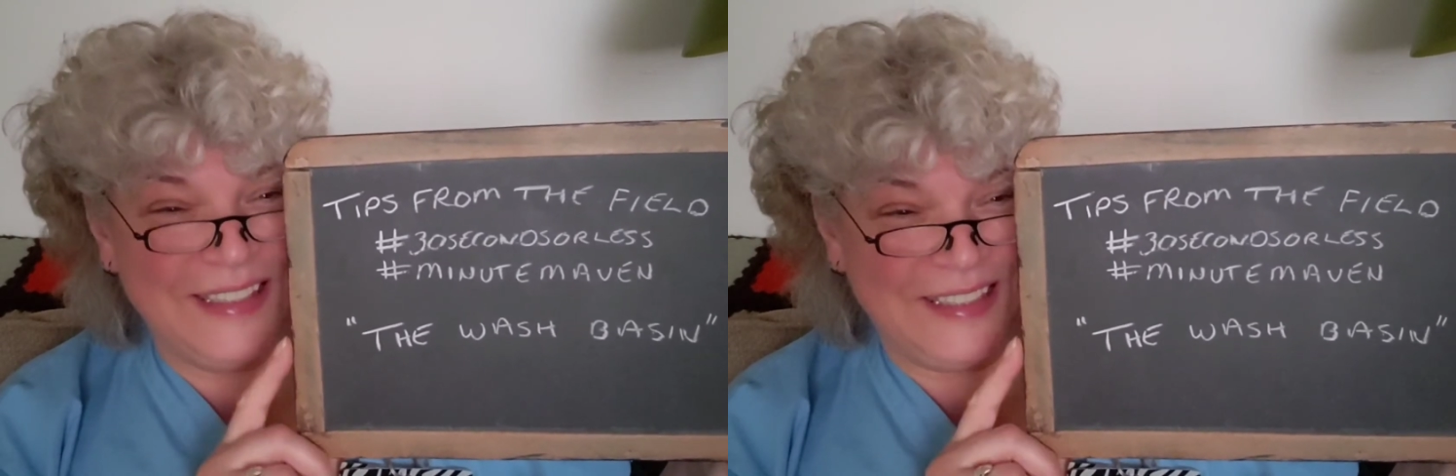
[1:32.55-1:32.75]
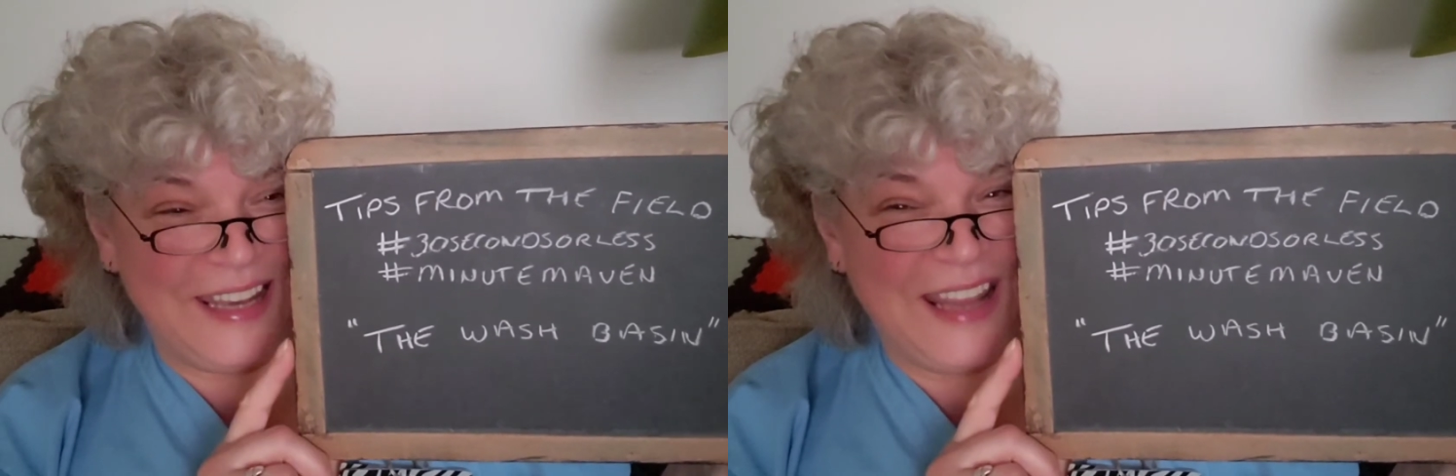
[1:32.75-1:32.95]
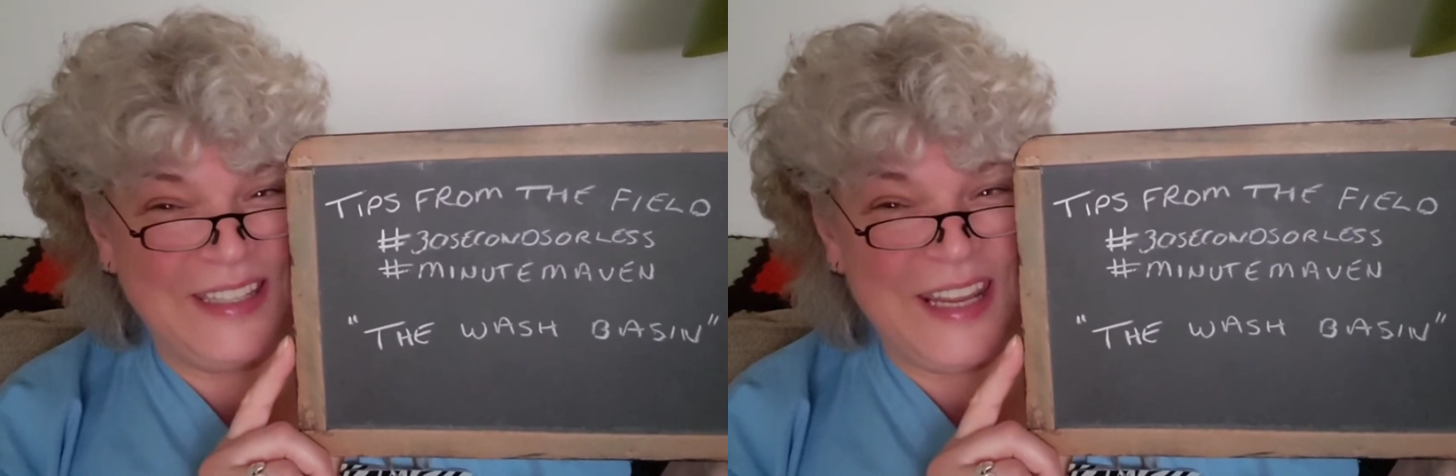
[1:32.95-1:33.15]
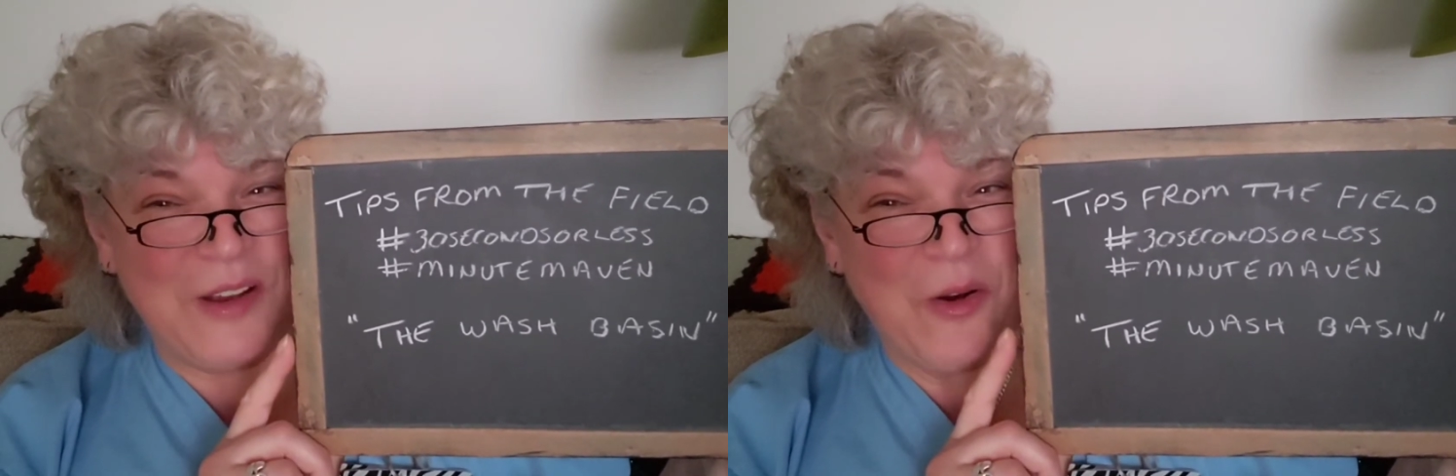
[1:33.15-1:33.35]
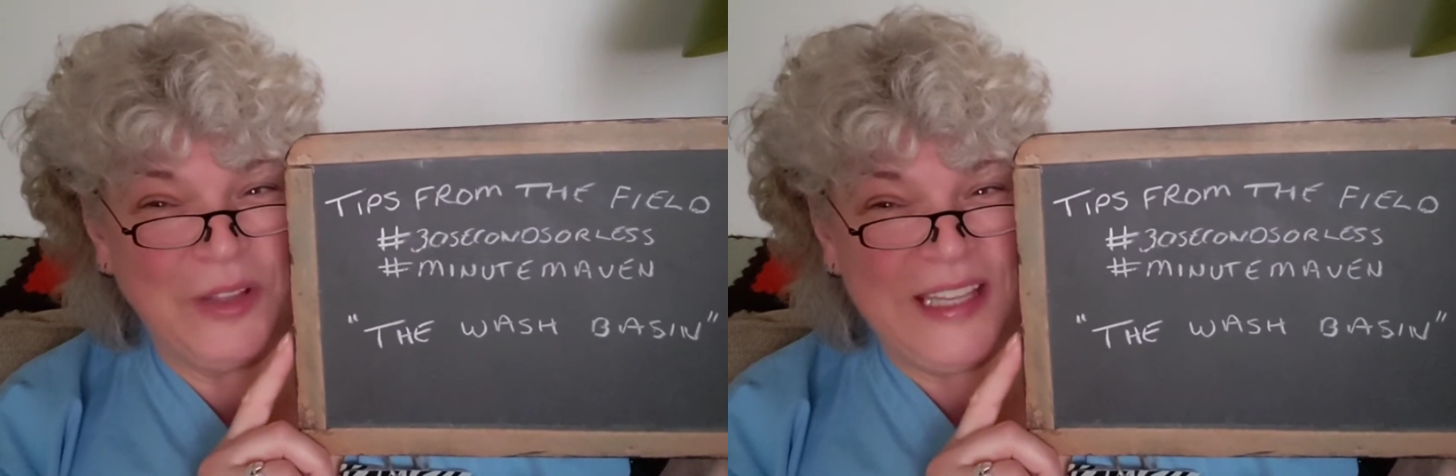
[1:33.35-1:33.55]
this is an
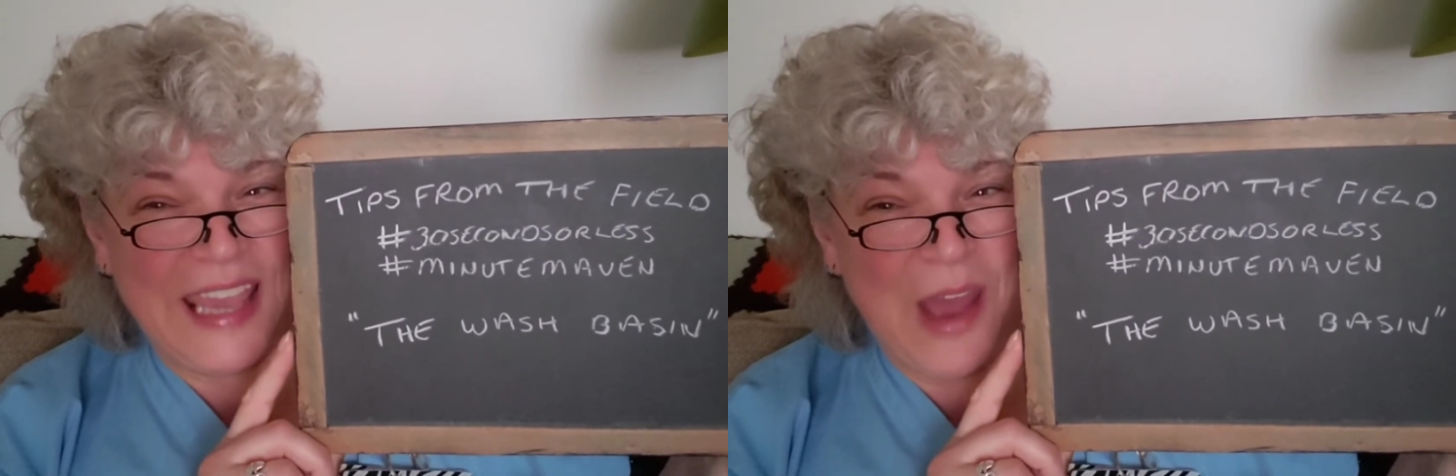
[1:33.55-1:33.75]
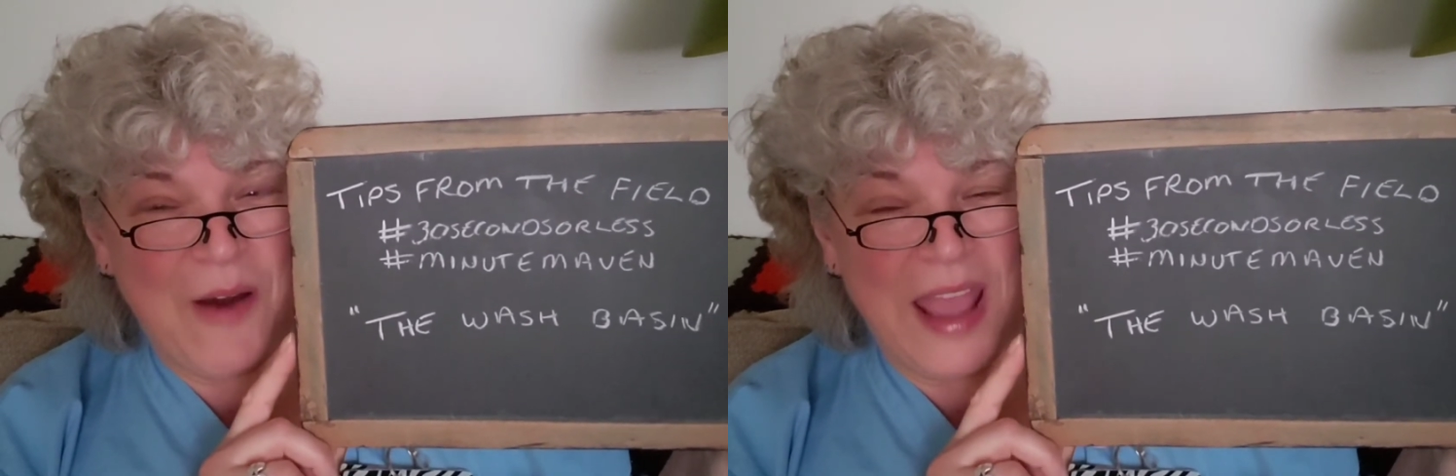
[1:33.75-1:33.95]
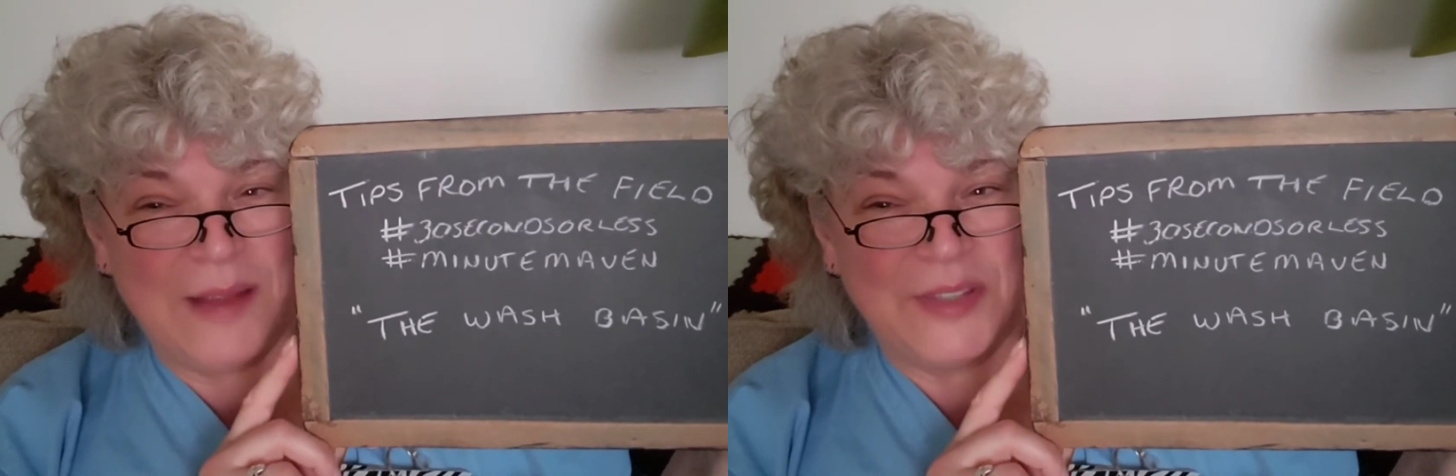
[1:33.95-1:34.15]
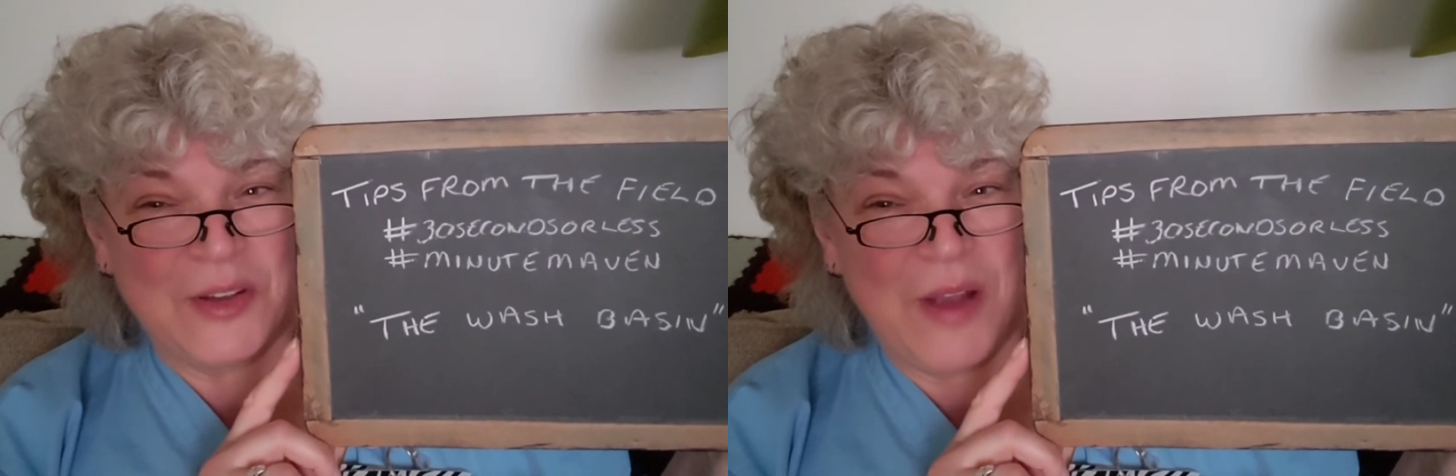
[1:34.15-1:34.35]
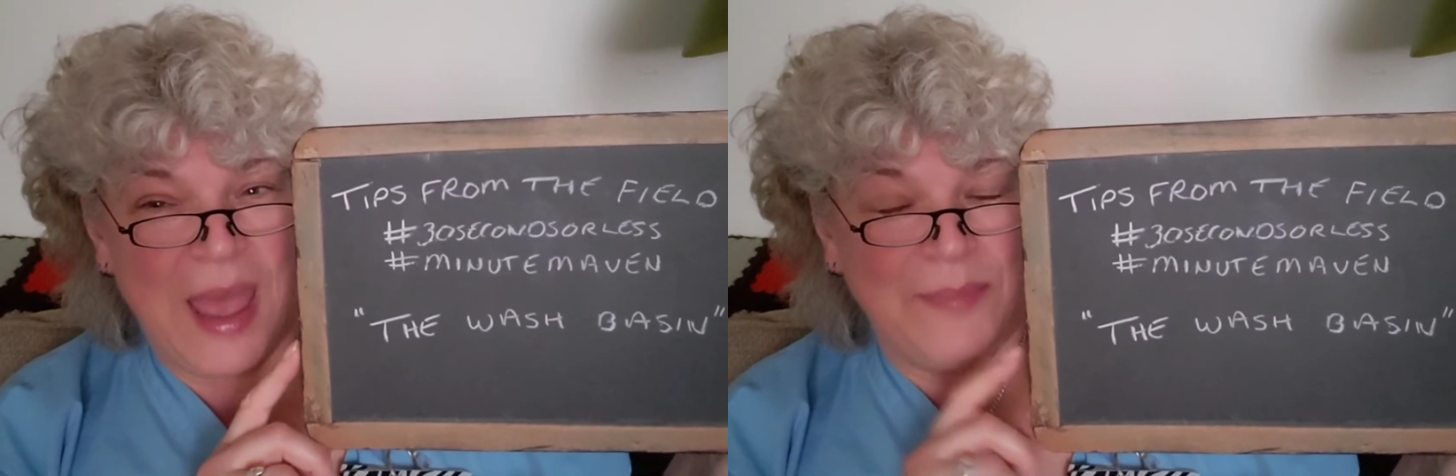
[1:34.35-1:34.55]
antique, holy cow, I am
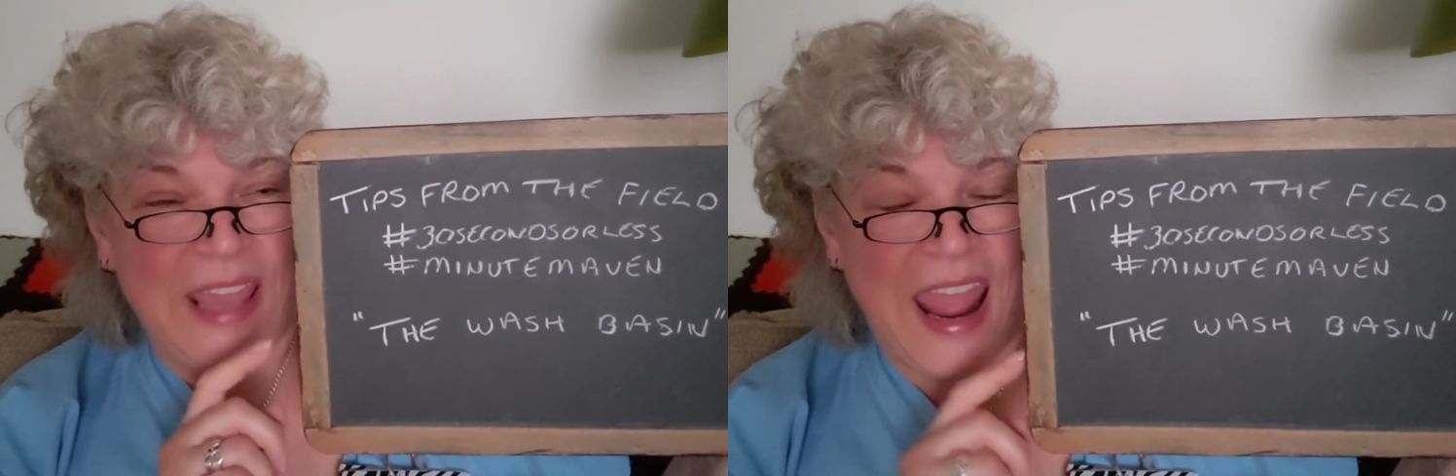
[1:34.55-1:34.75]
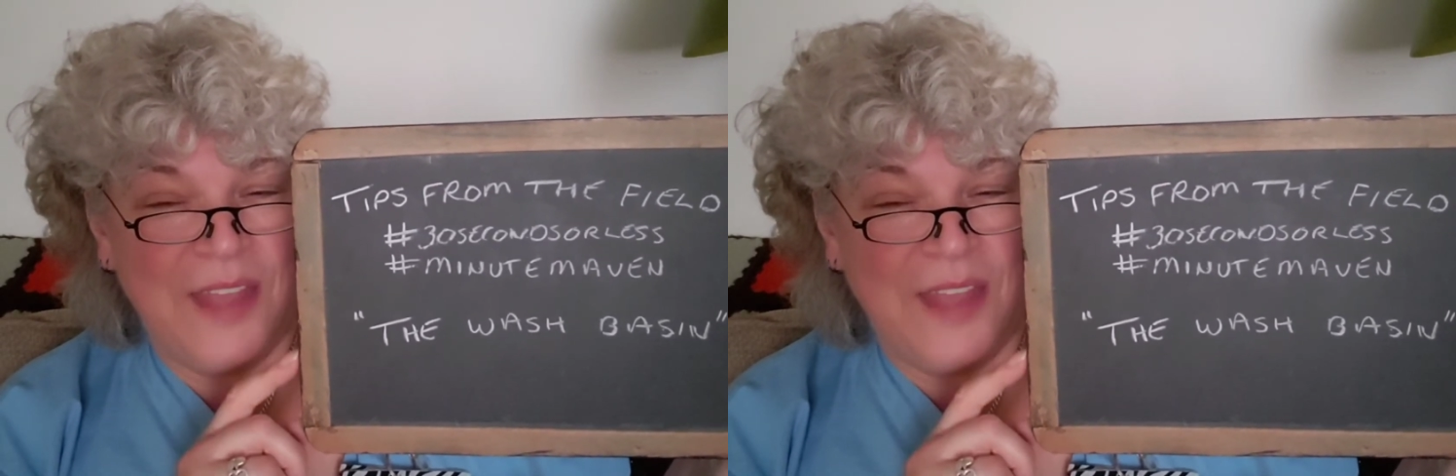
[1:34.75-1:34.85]
so happy,